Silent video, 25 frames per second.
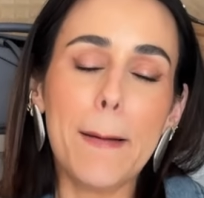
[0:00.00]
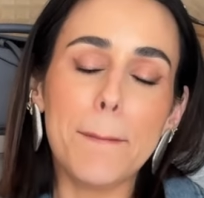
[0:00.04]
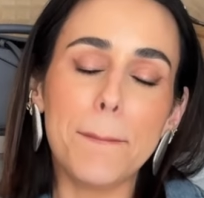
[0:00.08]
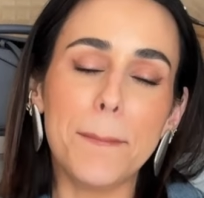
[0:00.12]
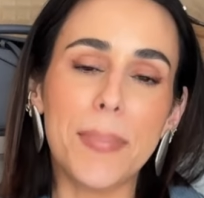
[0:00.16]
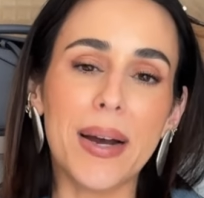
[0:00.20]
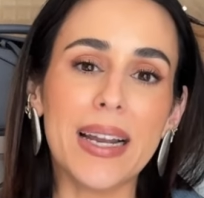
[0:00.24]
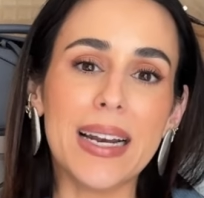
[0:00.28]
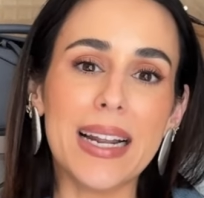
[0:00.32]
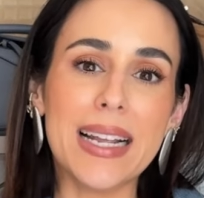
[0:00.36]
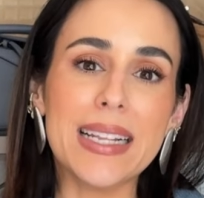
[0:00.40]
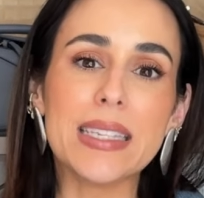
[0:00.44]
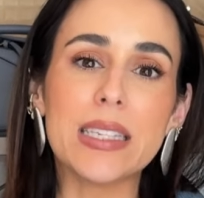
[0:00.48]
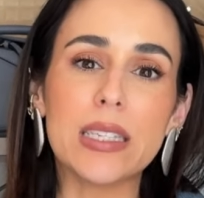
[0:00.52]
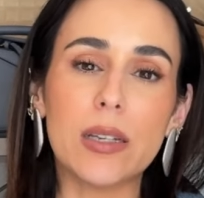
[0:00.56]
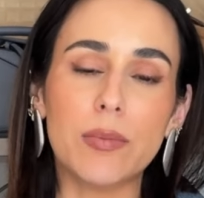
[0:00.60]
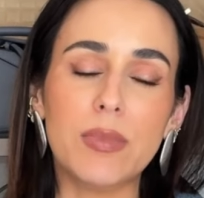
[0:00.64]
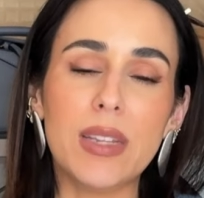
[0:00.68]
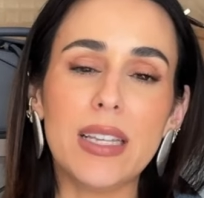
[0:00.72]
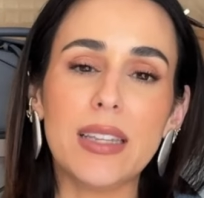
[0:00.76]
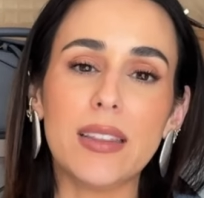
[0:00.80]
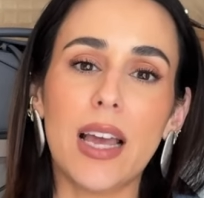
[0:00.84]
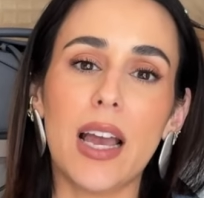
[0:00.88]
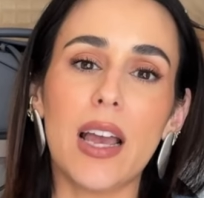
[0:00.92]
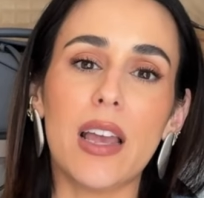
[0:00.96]
But it's
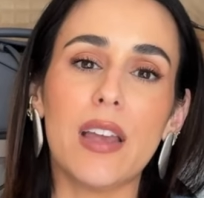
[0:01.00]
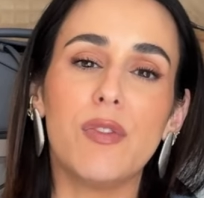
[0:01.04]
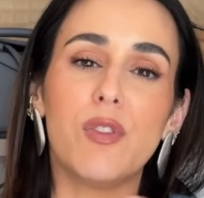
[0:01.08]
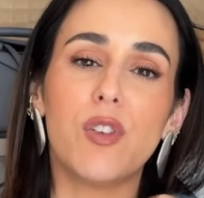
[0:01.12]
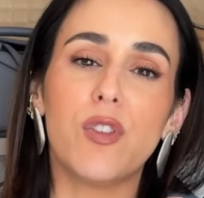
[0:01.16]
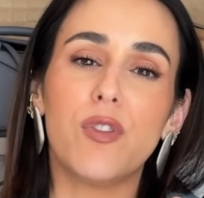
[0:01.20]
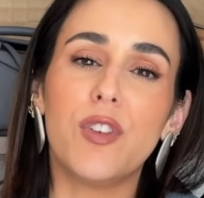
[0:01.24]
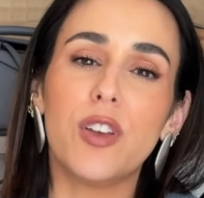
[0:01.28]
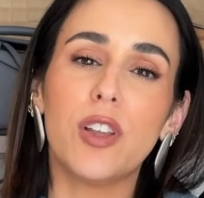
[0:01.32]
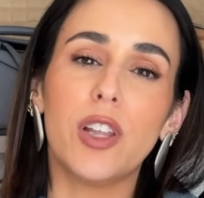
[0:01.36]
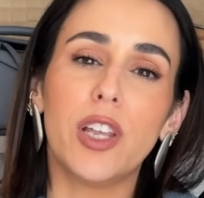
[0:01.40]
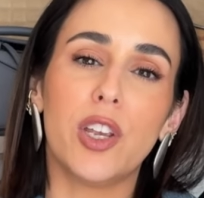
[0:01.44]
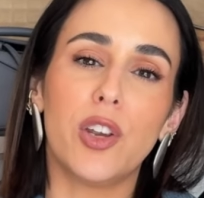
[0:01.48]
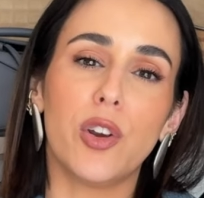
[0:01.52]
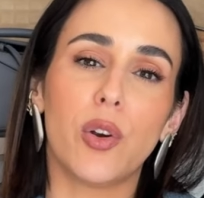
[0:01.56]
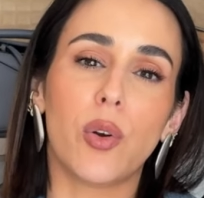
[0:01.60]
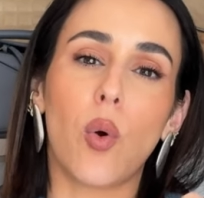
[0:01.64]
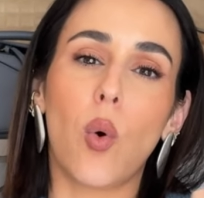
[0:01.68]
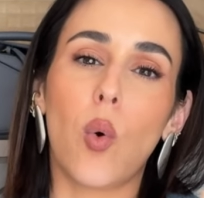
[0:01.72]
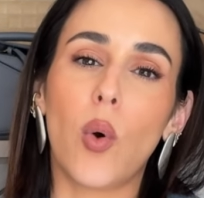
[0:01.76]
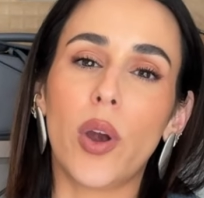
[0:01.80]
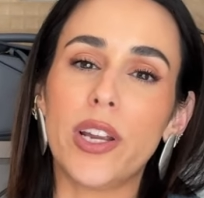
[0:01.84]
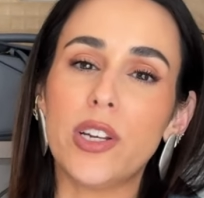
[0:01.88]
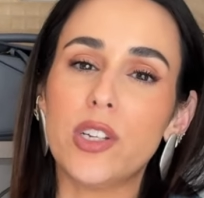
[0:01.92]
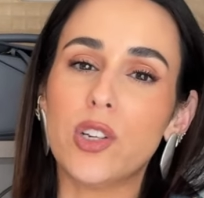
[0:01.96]
something that if you feel like you're
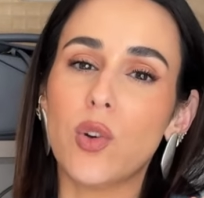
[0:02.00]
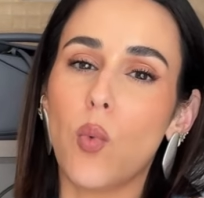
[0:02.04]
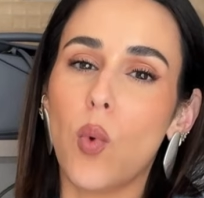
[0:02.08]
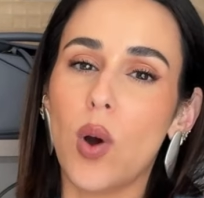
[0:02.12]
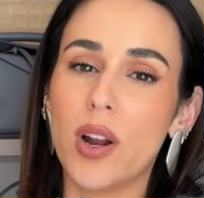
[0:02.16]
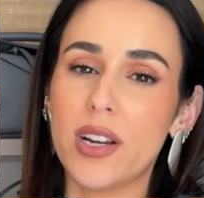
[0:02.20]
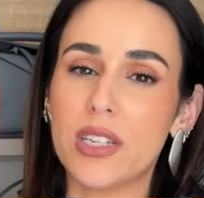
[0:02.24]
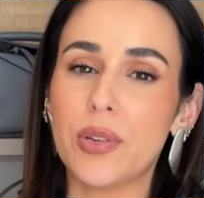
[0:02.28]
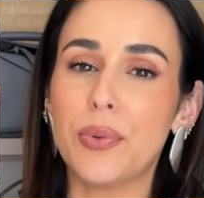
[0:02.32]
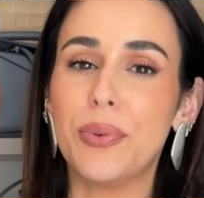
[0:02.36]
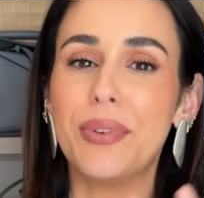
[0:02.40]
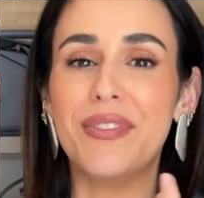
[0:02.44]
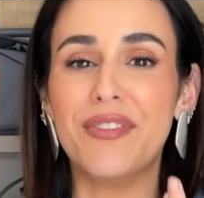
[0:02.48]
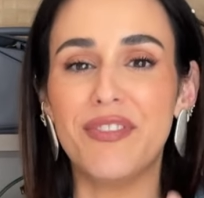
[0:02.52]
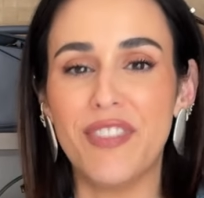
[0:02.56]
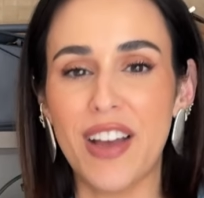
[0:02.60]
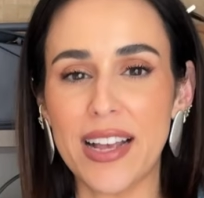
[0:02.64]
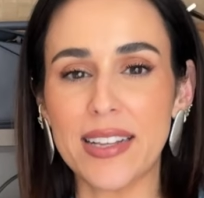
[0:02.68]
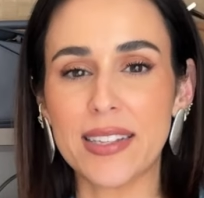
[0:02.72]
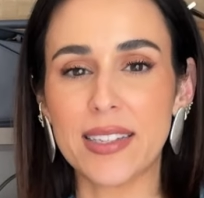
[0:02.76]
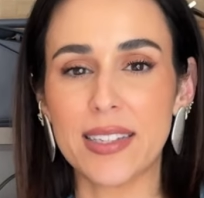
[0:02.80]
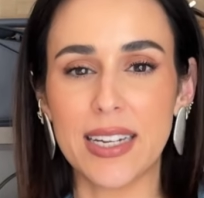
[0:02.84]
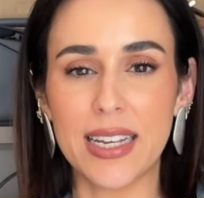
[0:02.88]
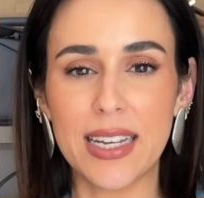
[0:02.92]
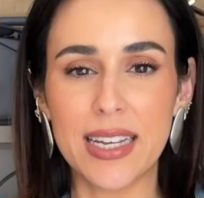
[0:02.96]
going to want to
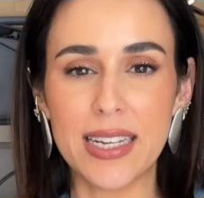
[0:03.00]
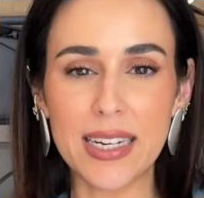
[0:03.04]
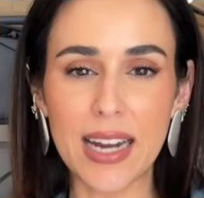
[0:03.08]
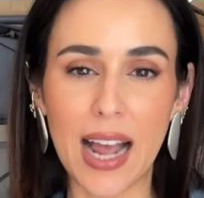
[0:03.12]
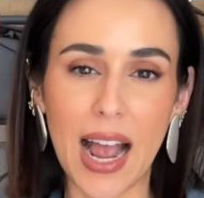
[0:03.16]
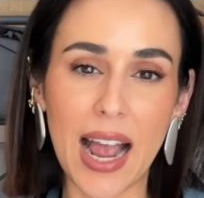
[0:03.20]
invest in,